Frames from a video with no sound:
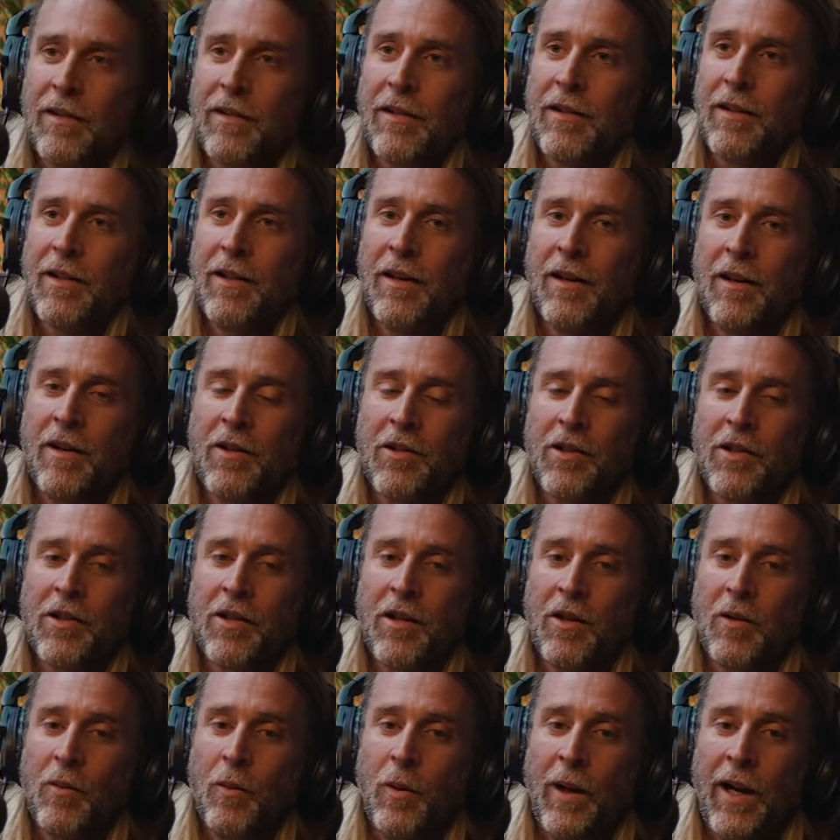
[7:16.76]
You know, I was just
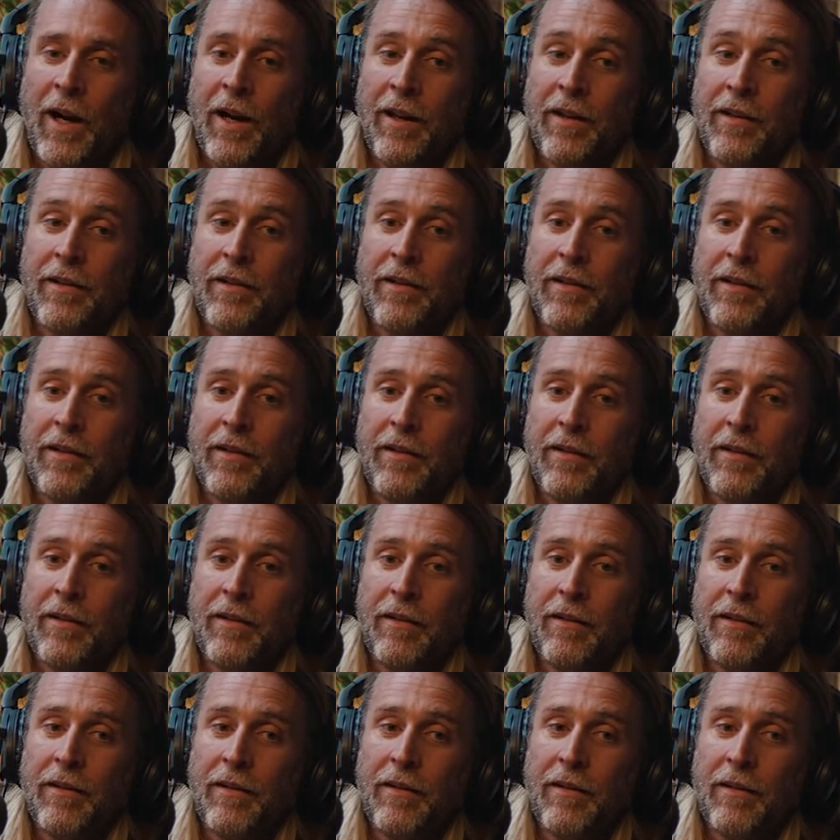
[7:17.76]
like, wow, this
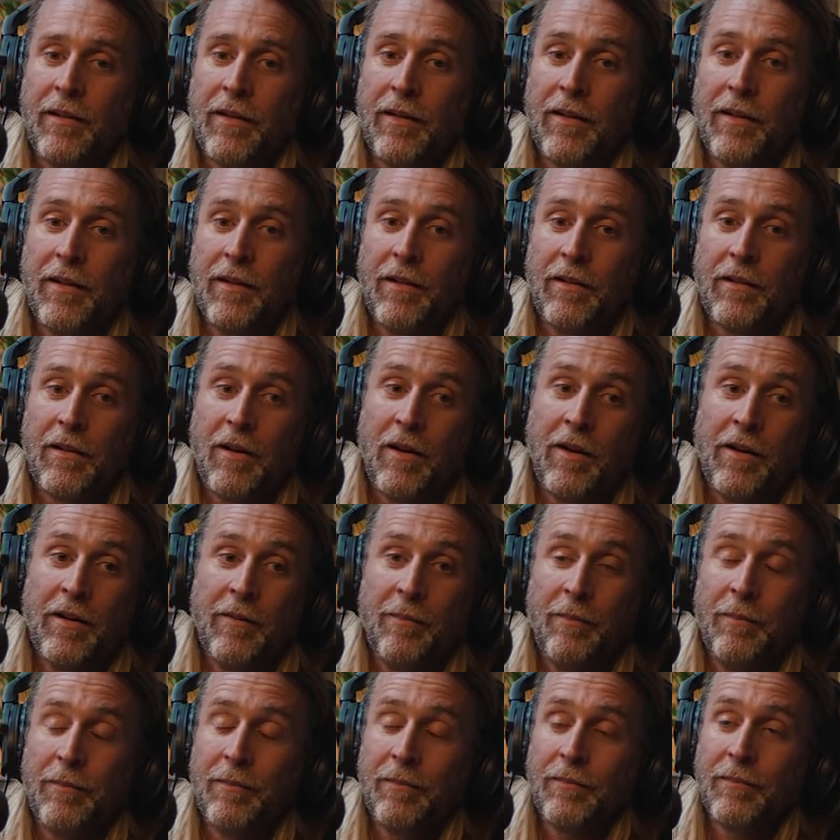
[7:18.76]
is kind of,
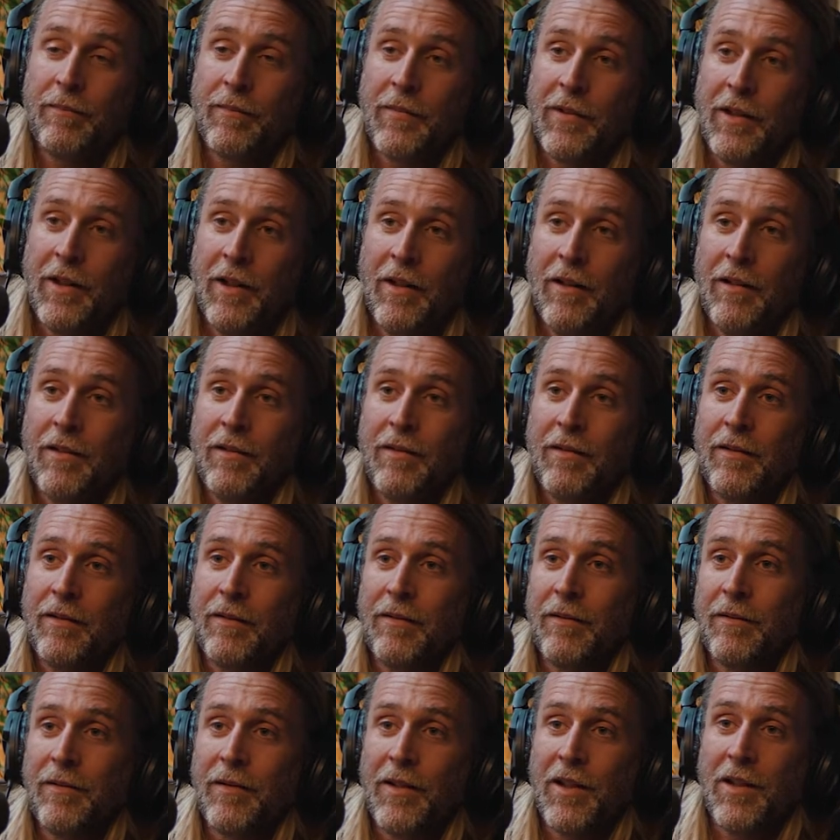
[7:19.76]
you know,
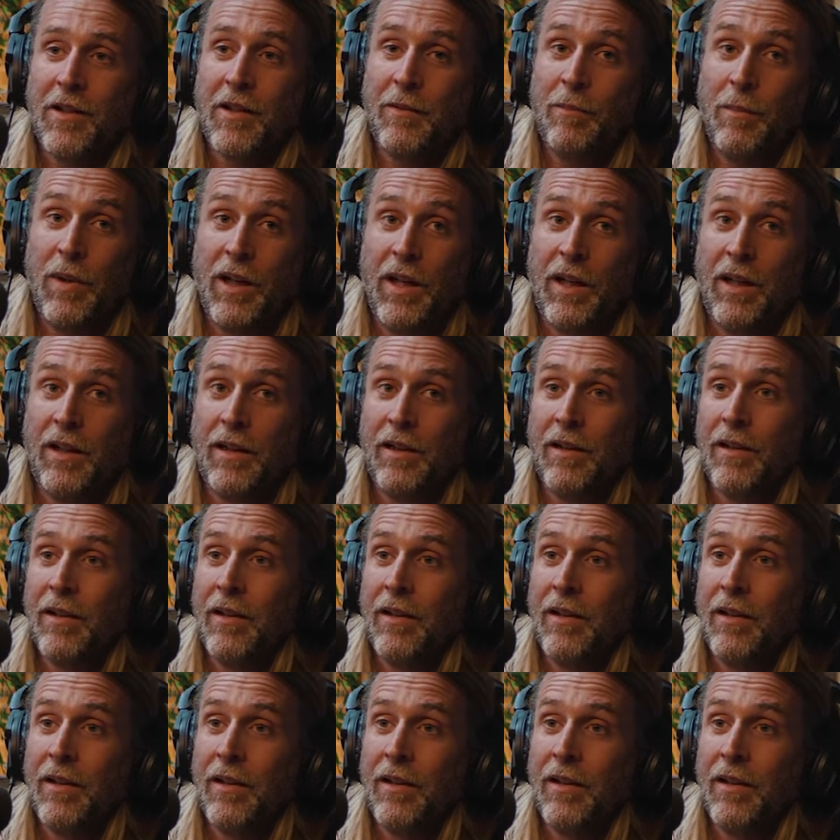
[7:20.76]
this is big.